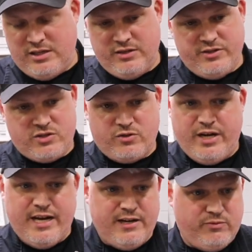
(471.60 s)
that you'll
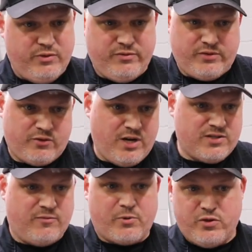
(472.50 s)
have with
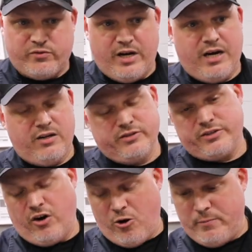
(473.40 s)
aggressive profiles,
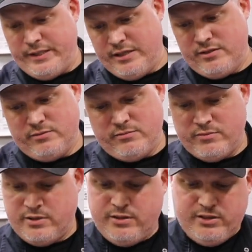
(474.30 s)
RPM,
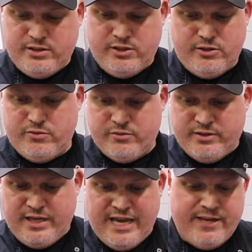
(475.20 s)
you know,
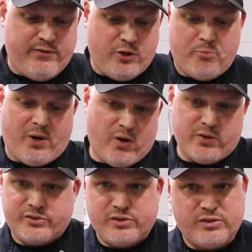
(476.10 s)
heavier
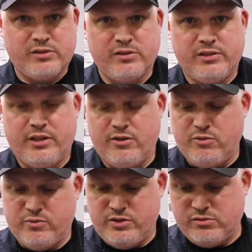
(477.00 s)
parts, you know,
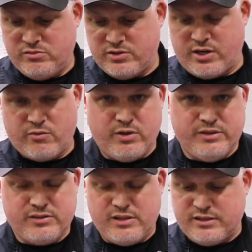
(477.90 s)
when you start
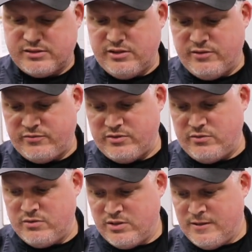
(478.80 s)
running stock stuff.
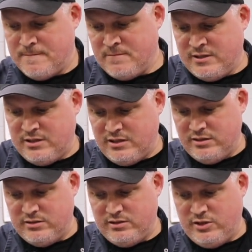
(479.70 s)
So you